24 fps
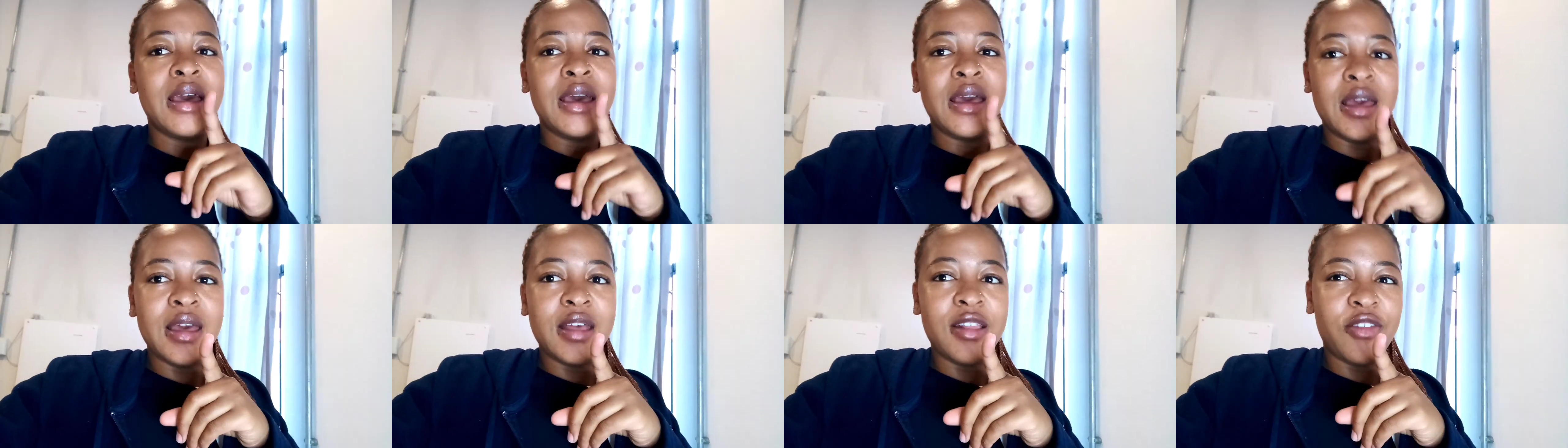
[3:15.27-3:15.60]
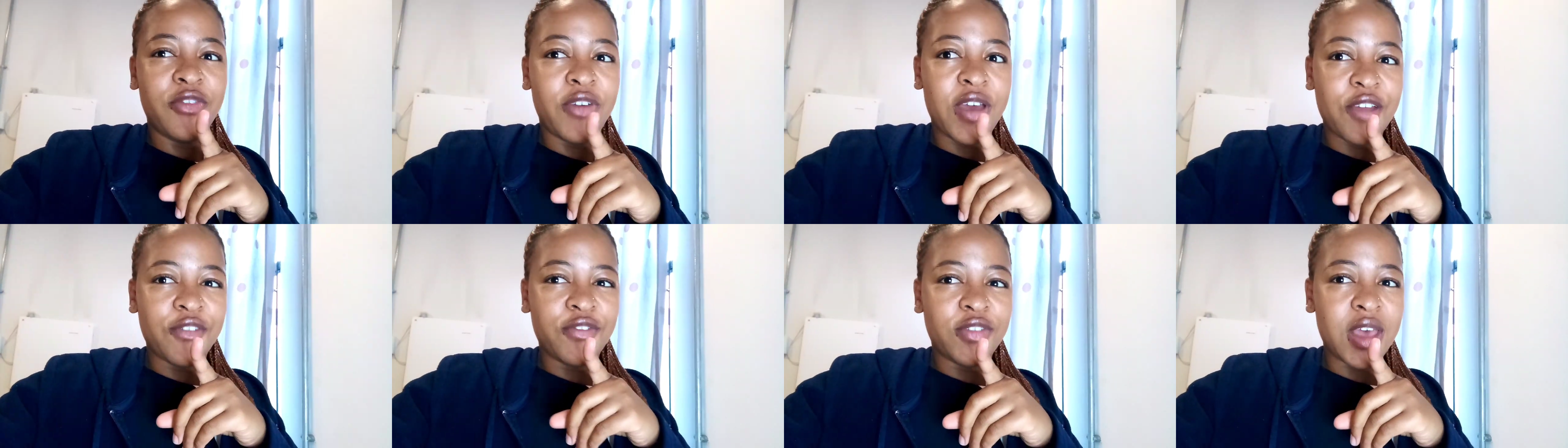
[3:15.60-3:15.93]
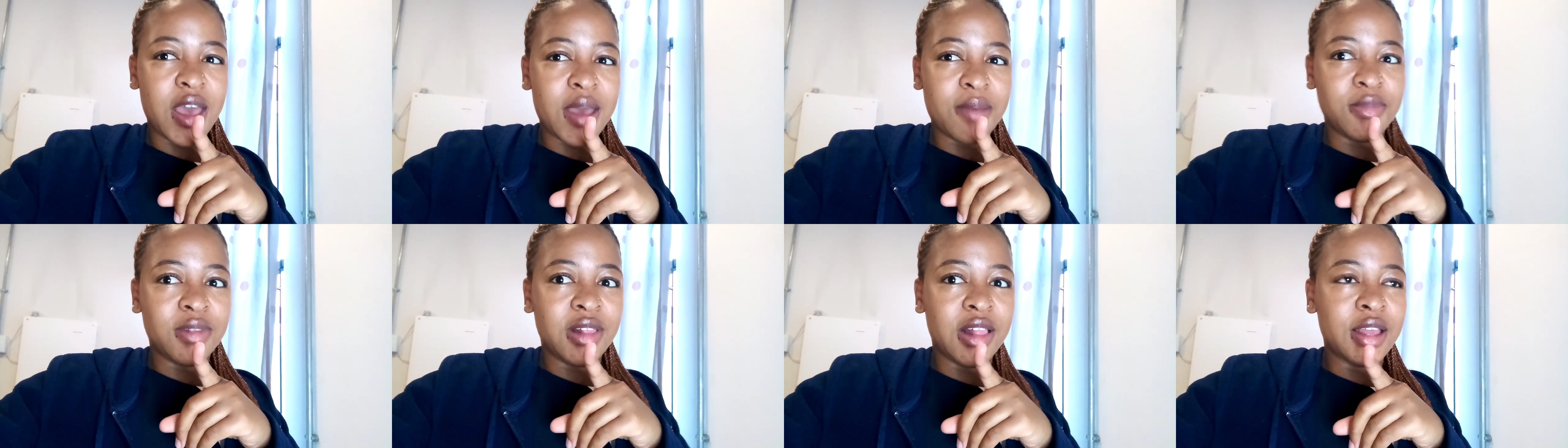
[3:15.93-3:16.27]
it's five
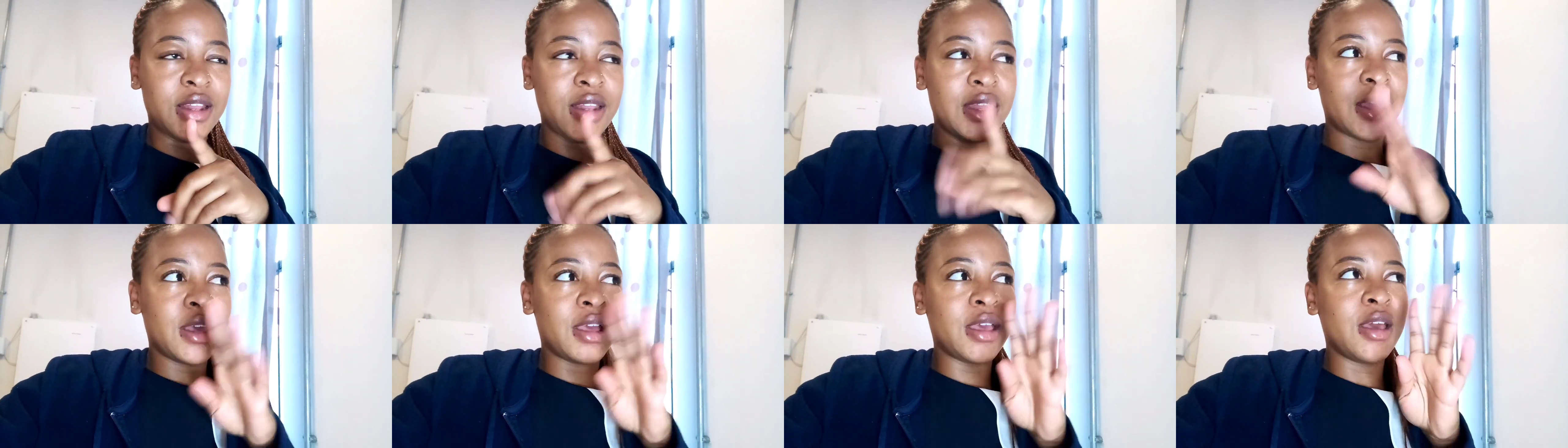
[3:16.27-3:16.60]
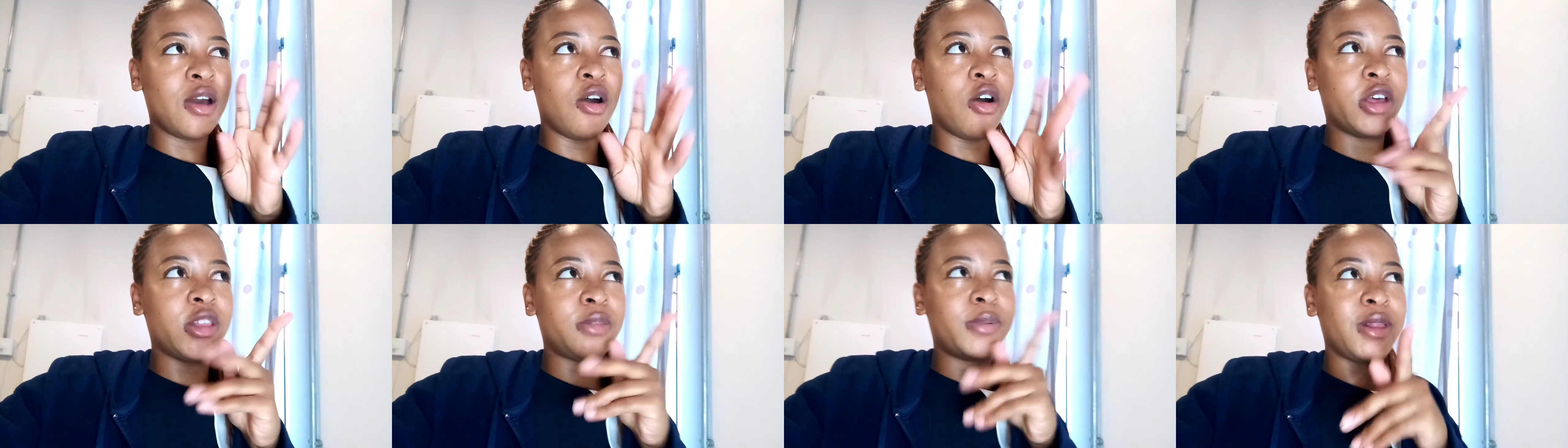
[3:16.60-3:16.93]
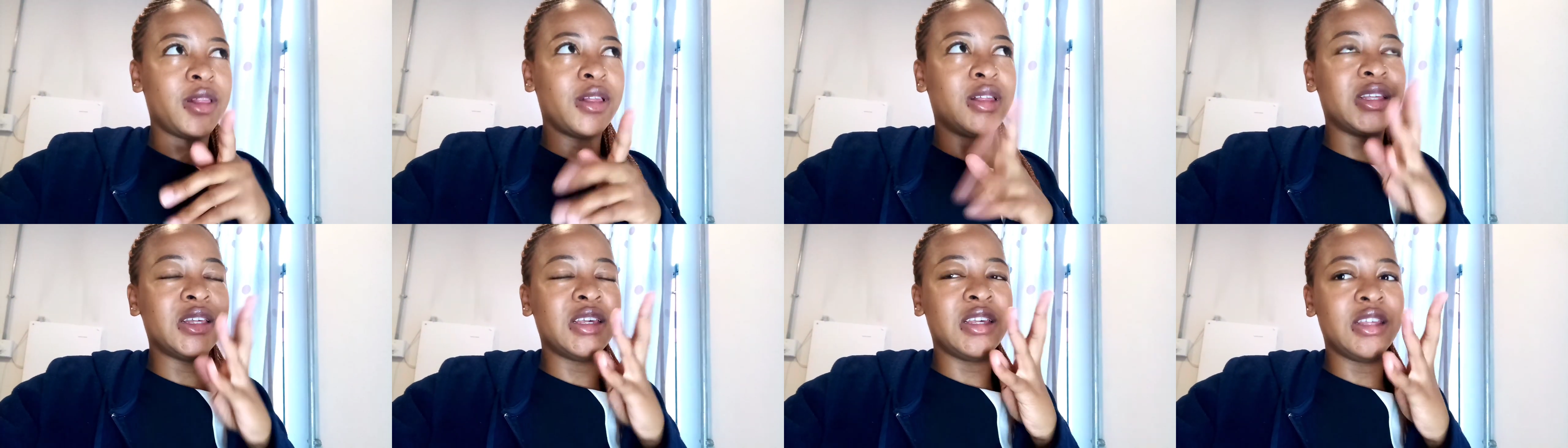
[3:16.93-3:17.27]
times clinic,
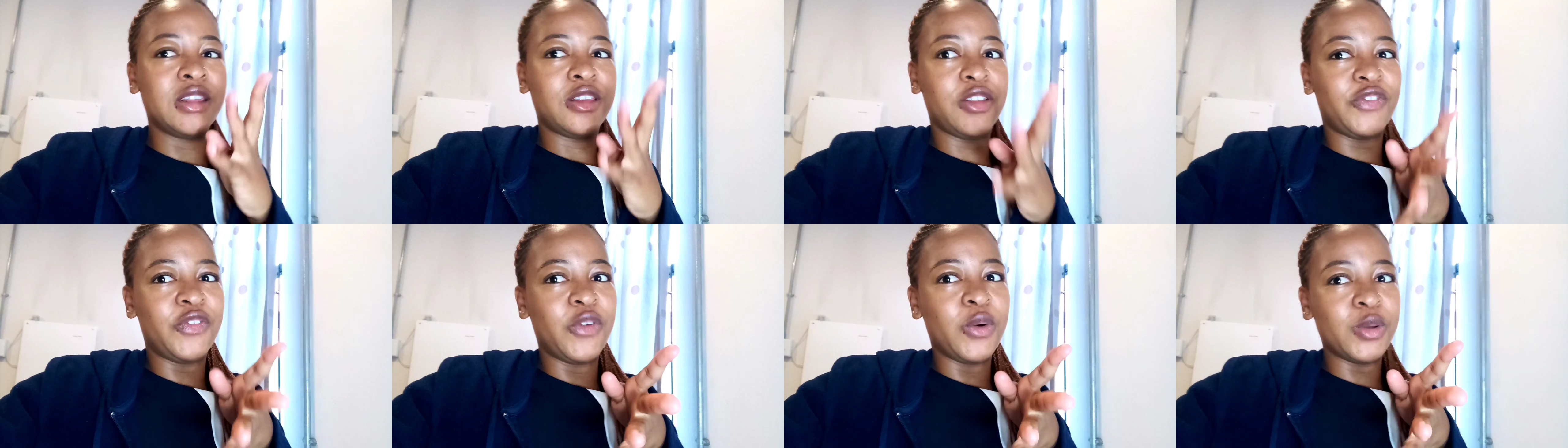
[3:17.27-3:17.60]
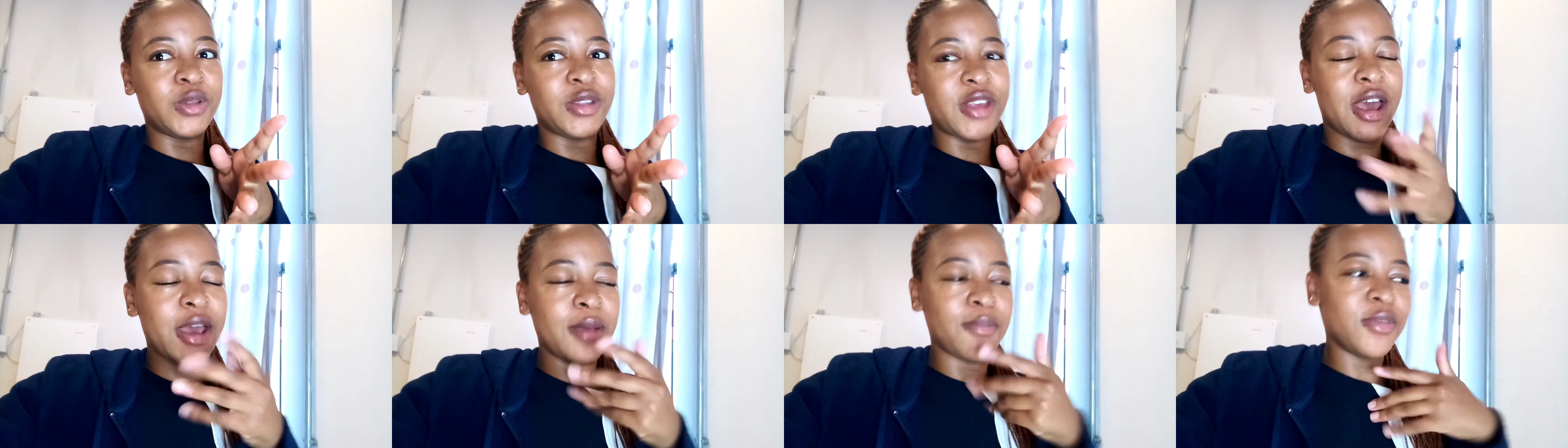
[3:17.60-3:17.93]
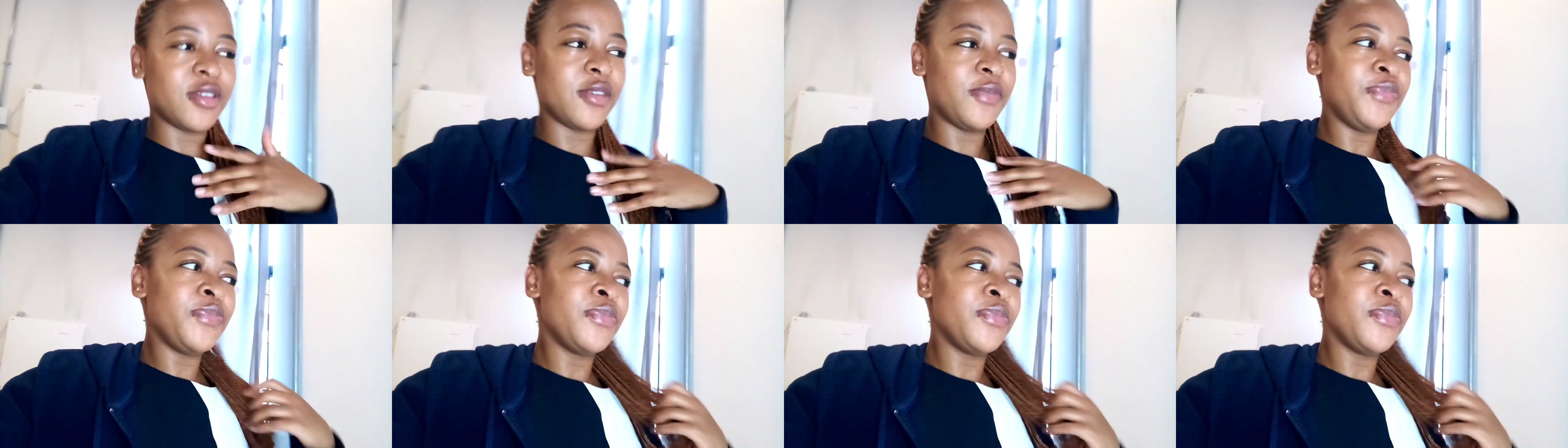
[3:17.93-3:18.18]
hospital it's four times.